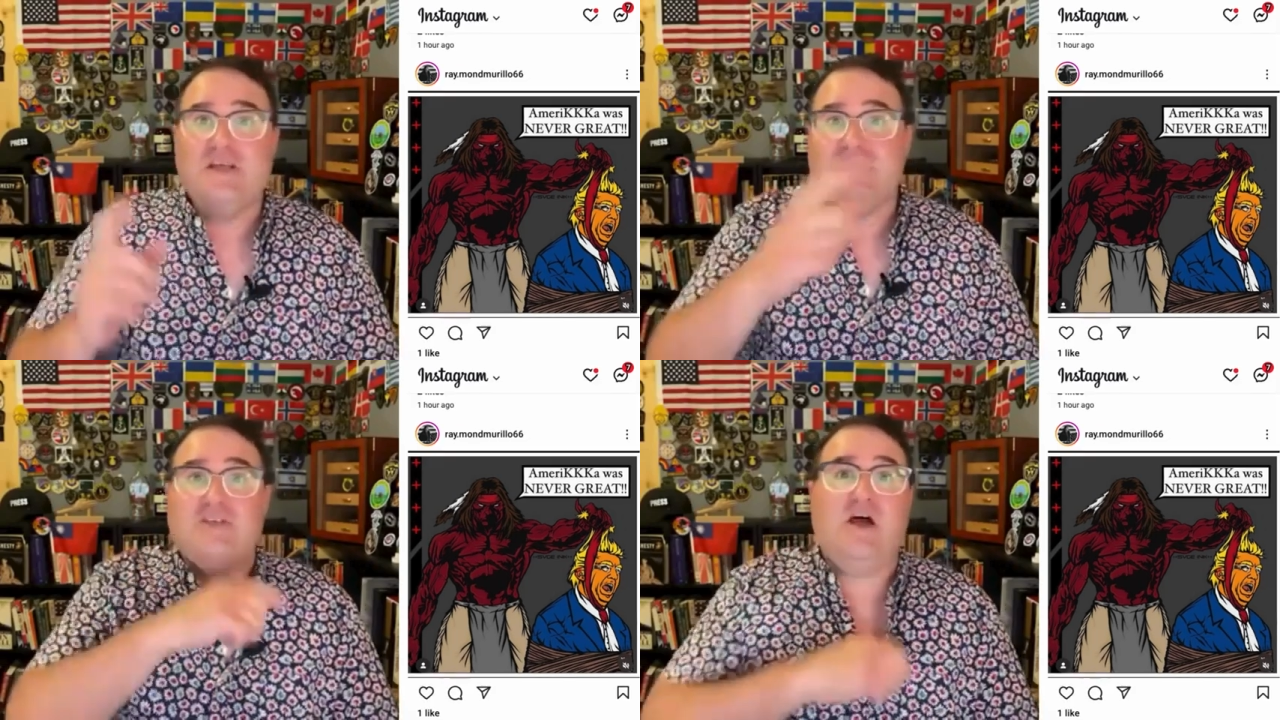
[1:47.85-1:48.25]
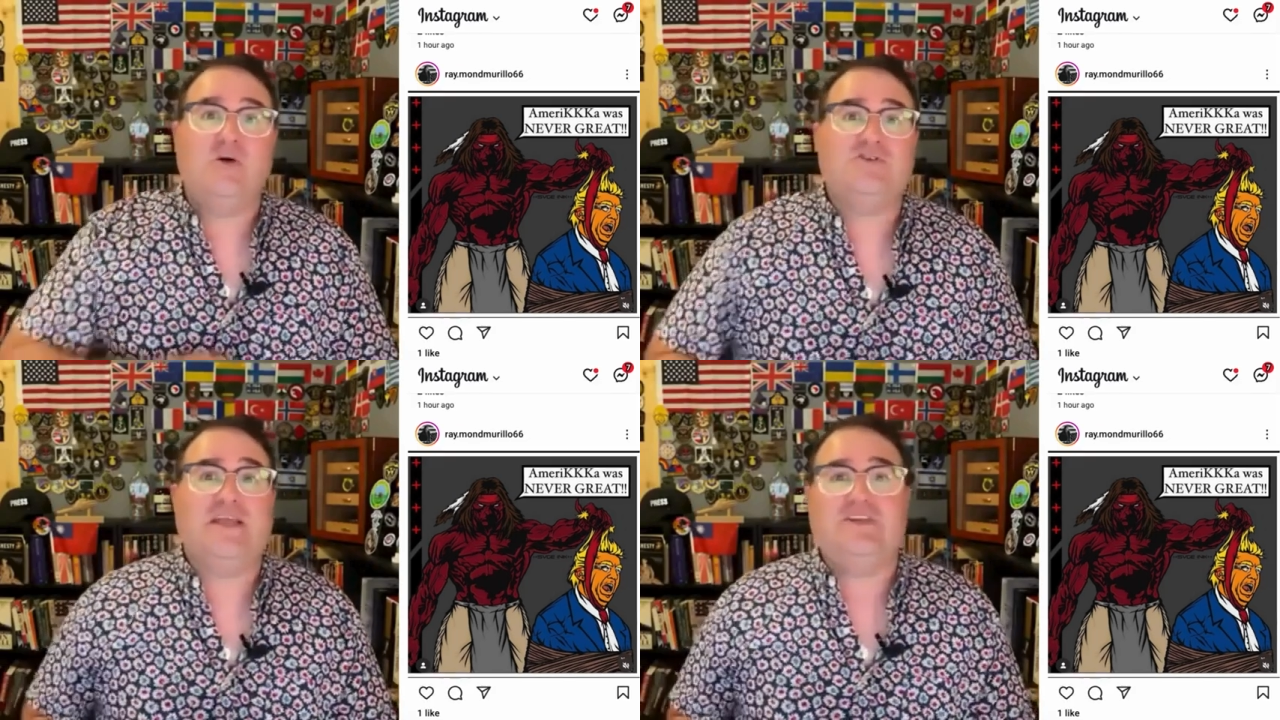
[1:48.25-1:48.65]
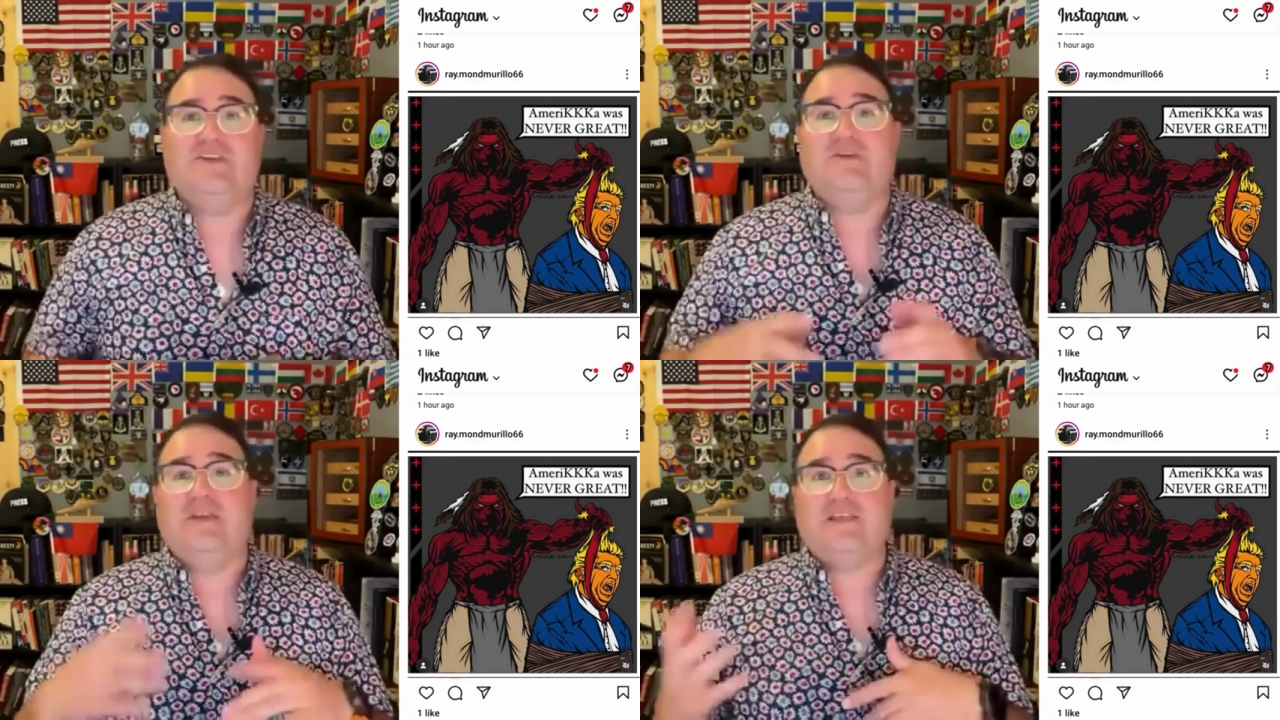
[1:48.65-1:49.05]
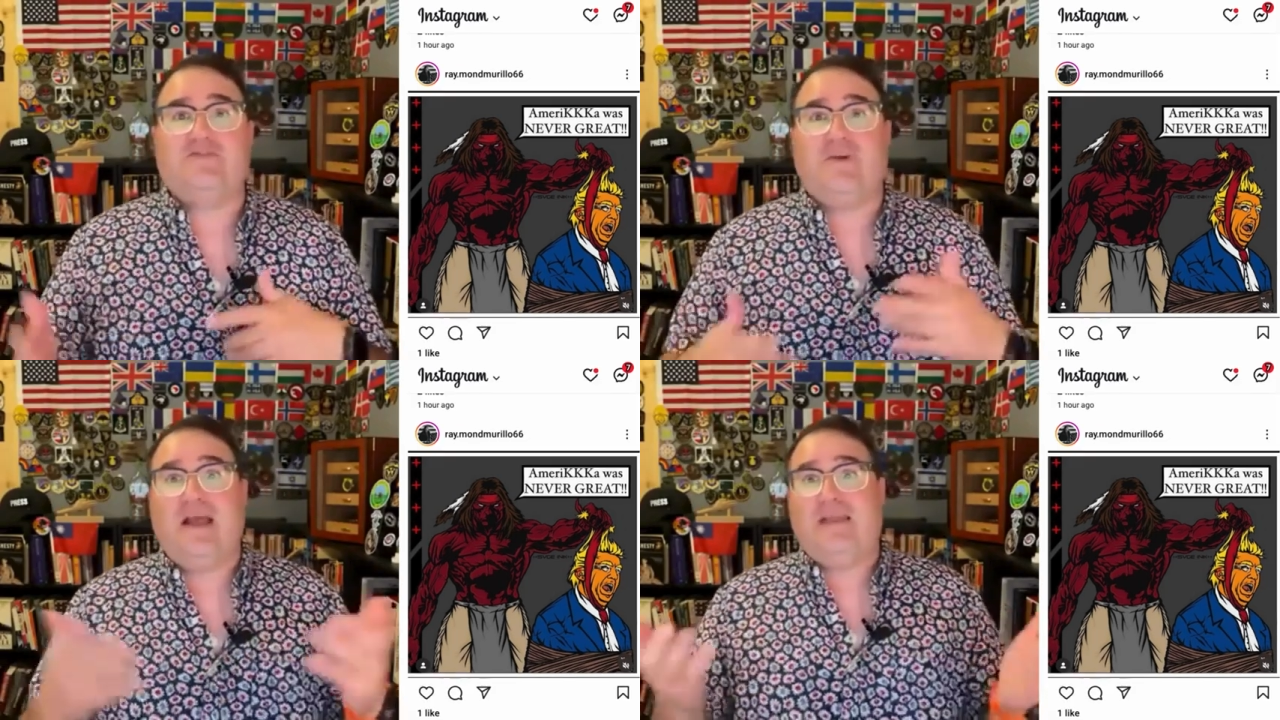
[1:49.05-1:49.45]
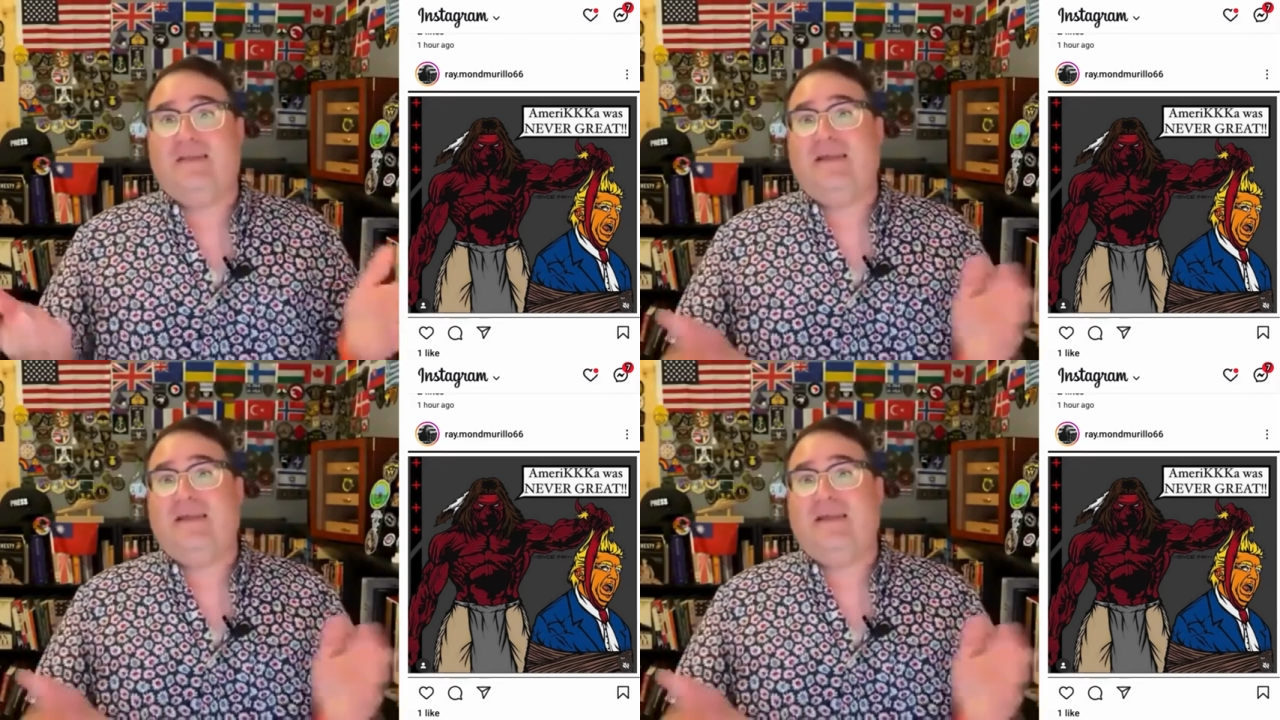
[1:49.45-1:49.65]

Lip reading: So stay tuned next Friday the